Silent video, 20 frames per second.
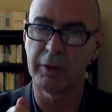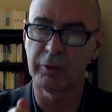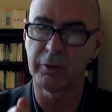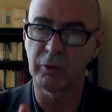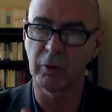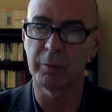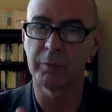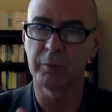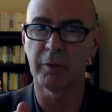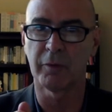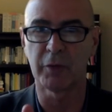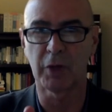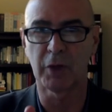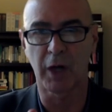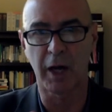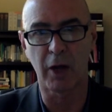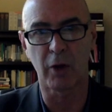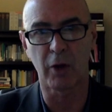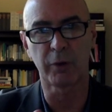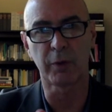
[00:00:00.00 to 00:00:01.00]
terms of your
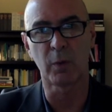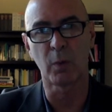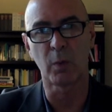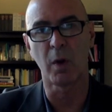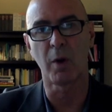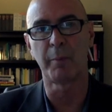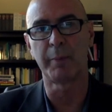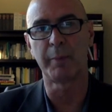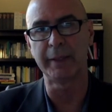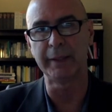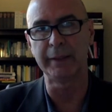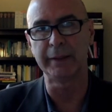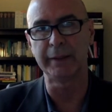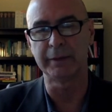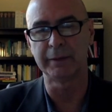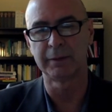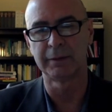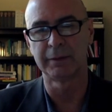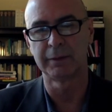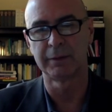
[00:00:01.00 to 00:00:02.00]
health and well-being.
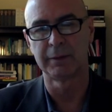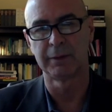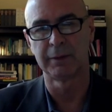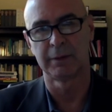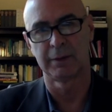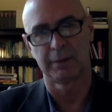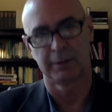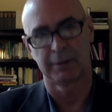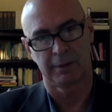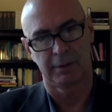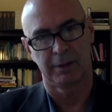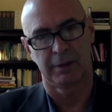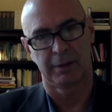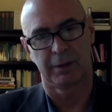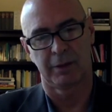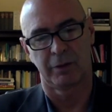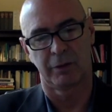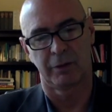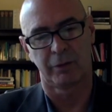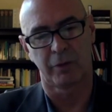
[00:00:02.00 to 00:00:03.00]

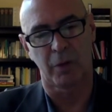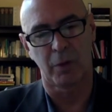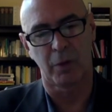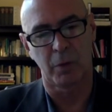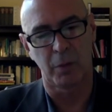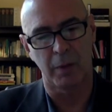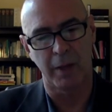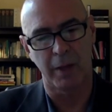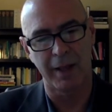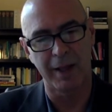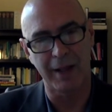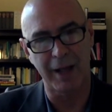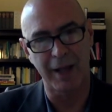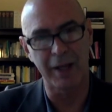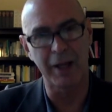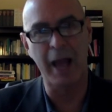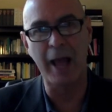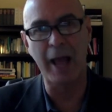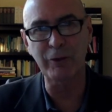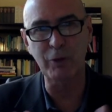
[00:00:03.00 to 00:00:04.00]
So a
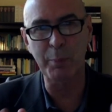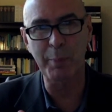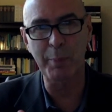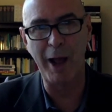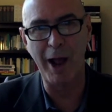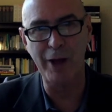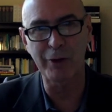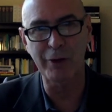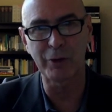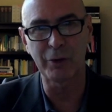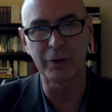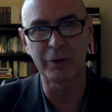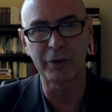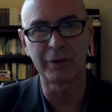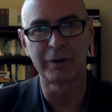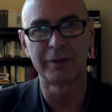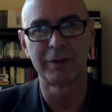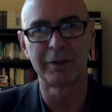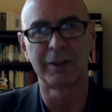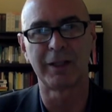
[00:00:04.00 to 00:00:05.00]
lot to
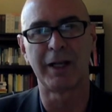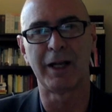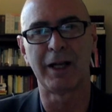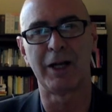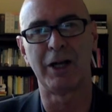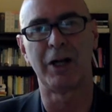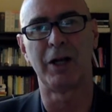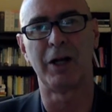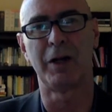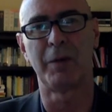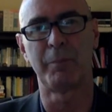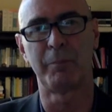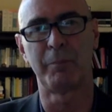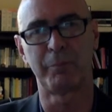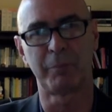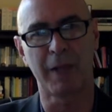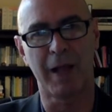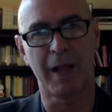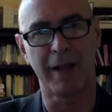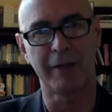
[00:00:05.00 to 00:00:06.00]
ponder.
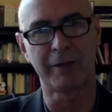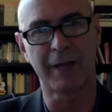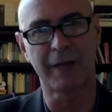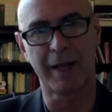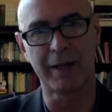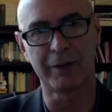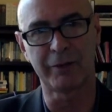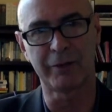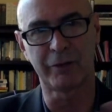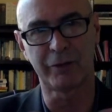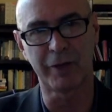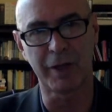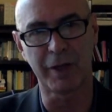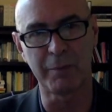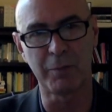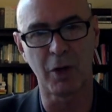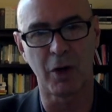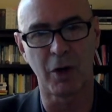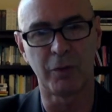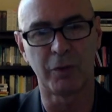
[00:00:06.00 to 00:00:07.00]
I kind of
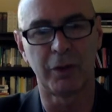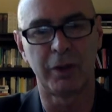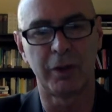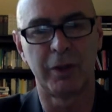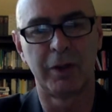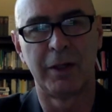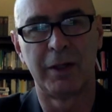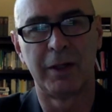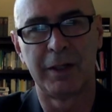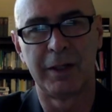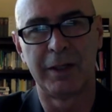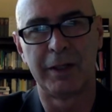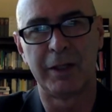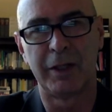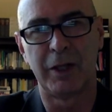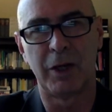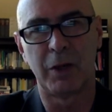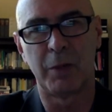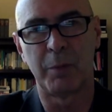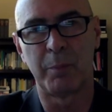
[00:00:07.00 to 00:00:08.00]
skimmed over,
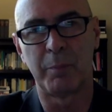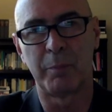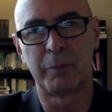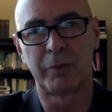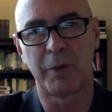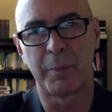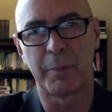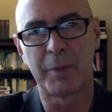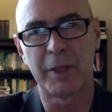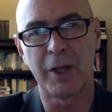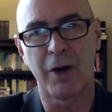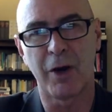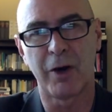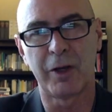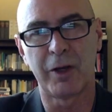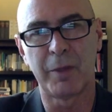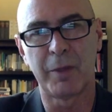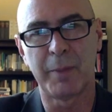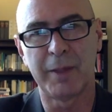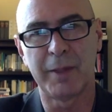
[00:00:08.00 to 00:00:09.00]
some of the
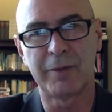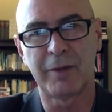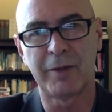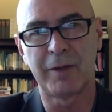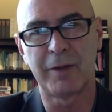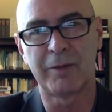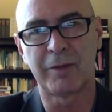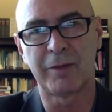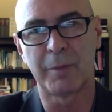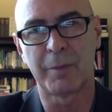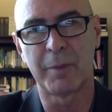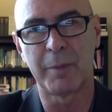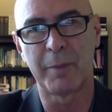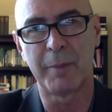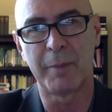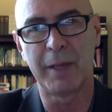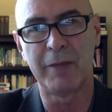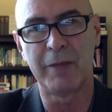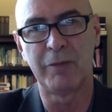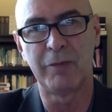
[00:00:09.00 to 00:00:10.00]
arguments and some of the
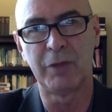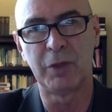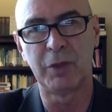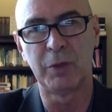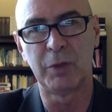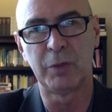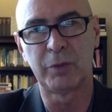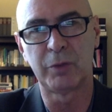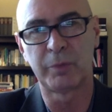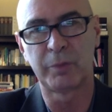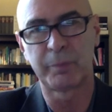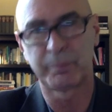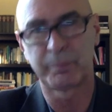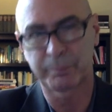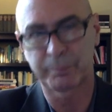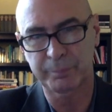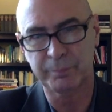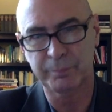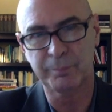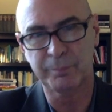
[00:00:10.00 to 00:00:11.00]
main views,
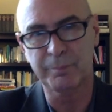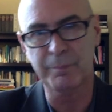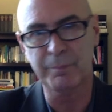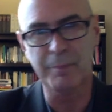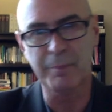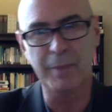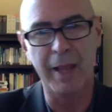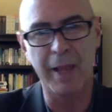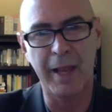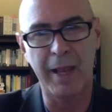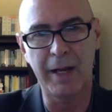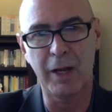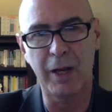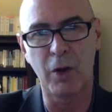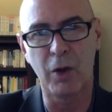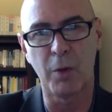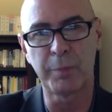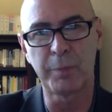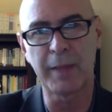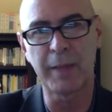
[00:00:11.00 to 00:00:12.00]
and I
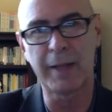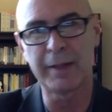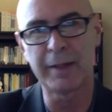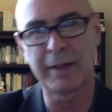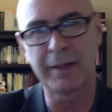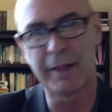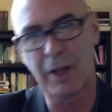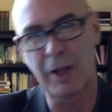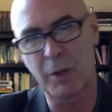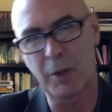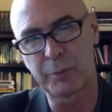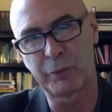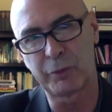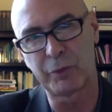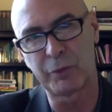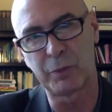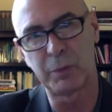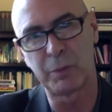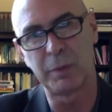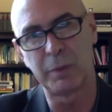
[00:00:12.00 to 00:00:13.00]
hope that it helps
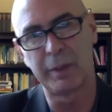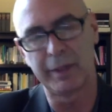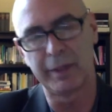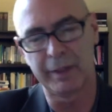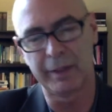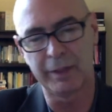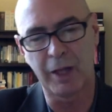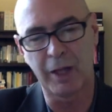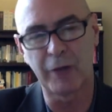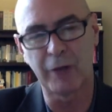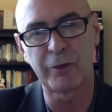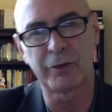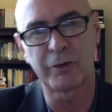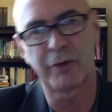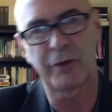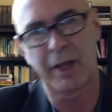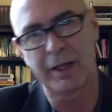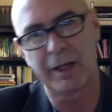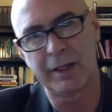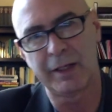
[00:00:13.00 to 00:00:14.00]
you in
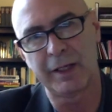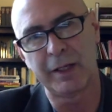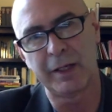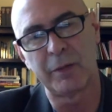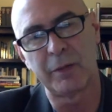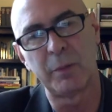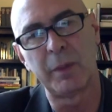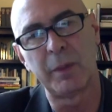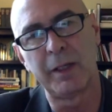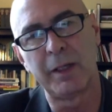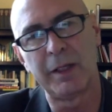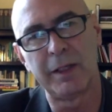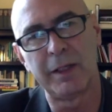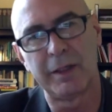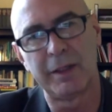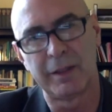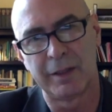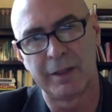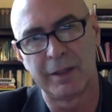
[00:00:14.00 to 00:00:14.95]
understanding and reading